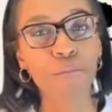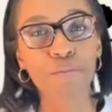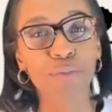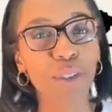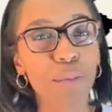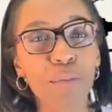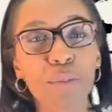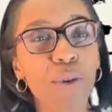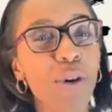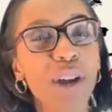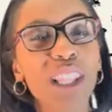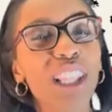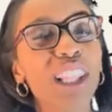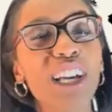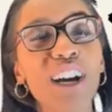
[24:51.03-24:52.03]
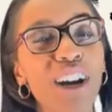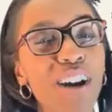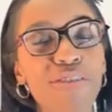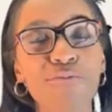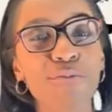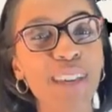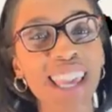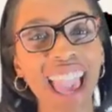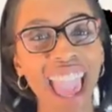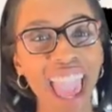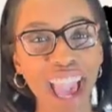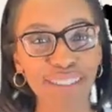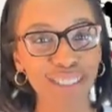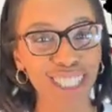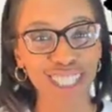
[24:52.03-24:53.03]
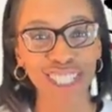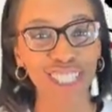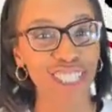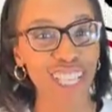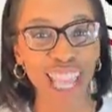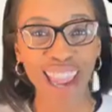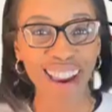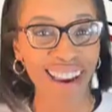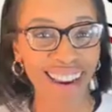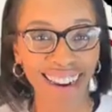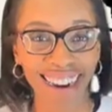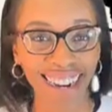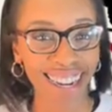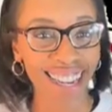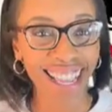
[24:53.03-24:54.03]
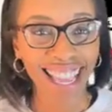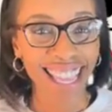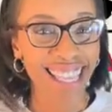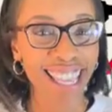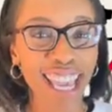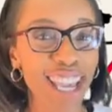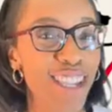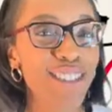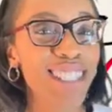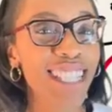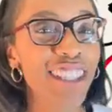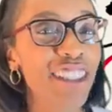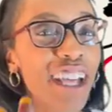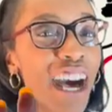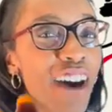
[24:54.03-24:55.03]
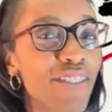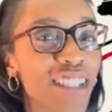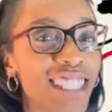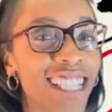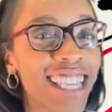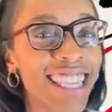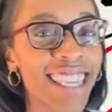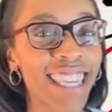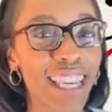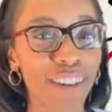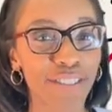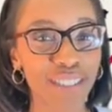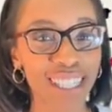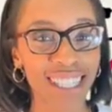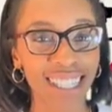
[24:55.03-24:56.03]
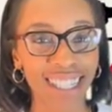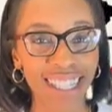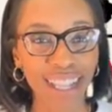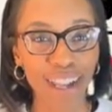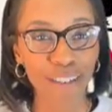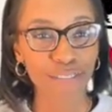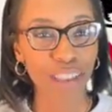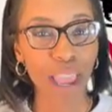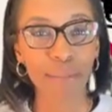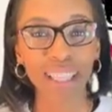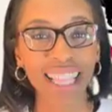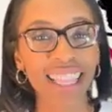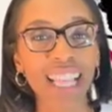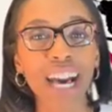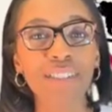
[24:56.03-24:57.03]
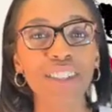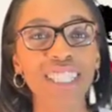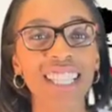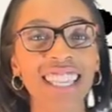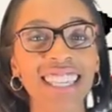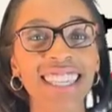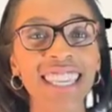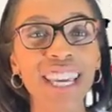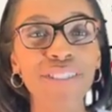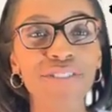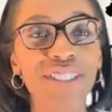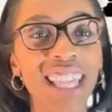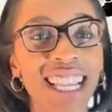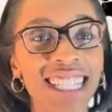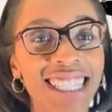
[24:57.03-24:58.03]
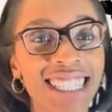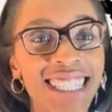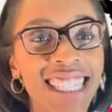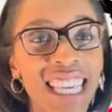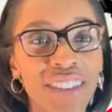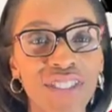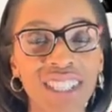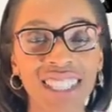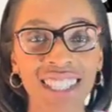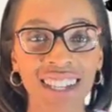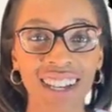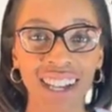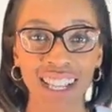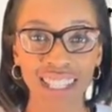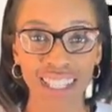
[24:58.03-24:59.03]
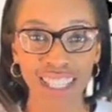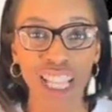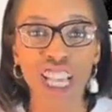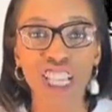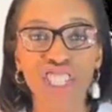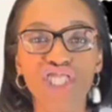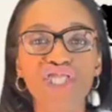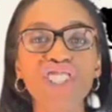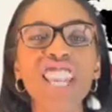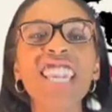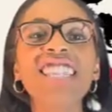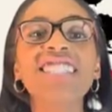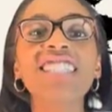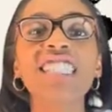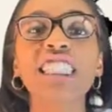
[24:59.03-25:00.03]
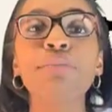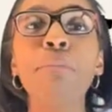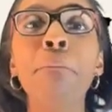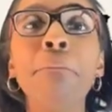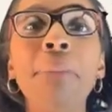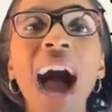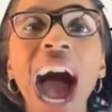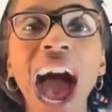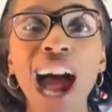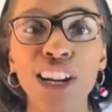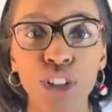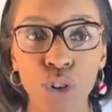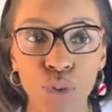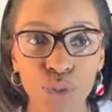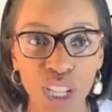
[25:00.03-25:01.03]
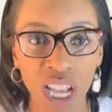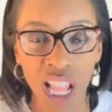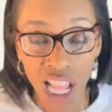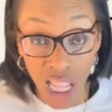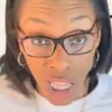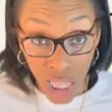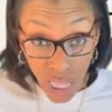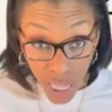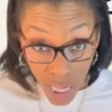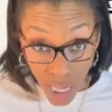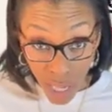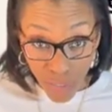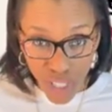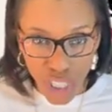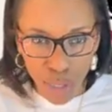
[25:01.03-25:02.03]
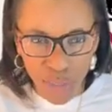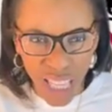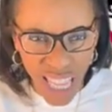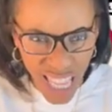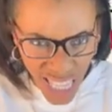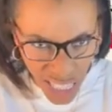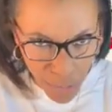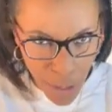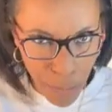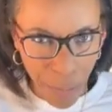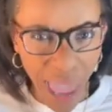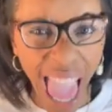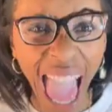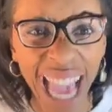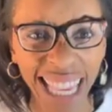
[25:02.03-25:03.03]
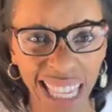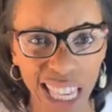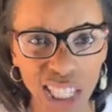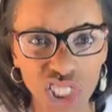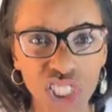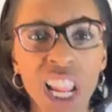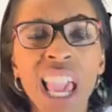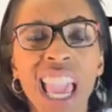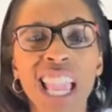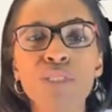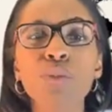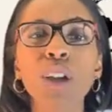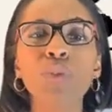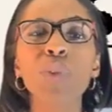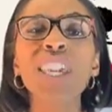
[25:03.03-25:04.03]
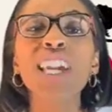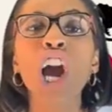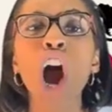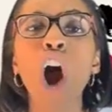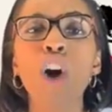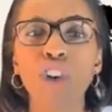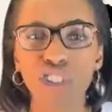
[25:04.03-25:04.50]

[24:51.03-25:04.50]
the more love we have to share. Yeah, you see, love is a gift. Family, love is a gift that is given to us. Jesus modeled love so that it could be packaged in what we call